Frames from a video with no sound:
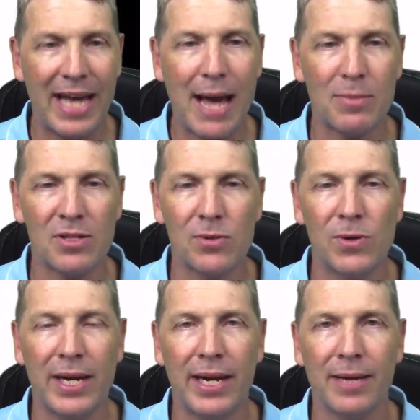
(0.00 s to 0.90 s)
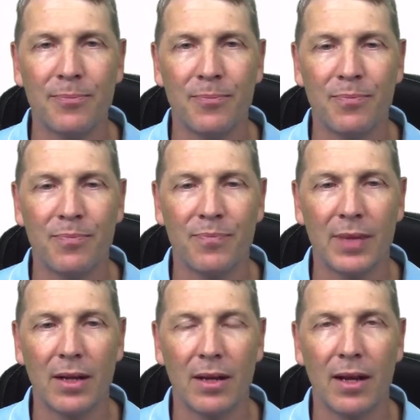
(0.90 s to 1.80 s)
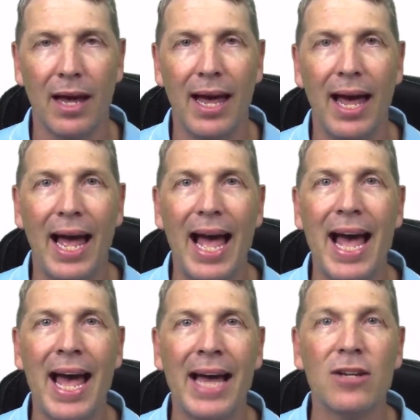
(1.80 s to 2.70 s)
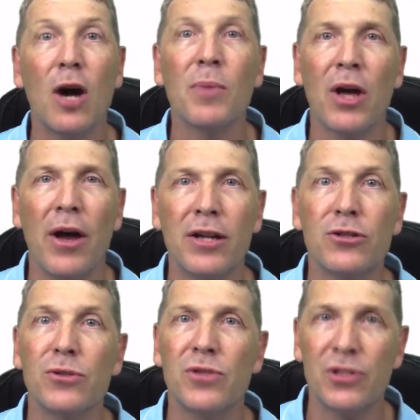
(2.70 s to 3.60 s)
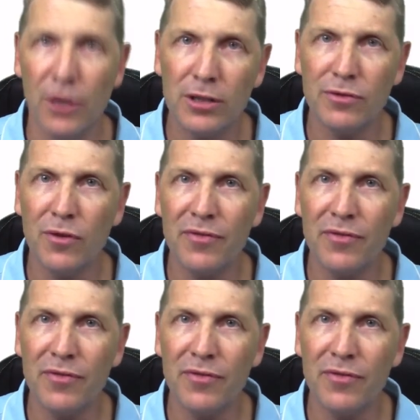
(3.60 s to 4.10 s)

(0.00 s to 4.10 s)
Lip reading: App Store here, and I'm going to search for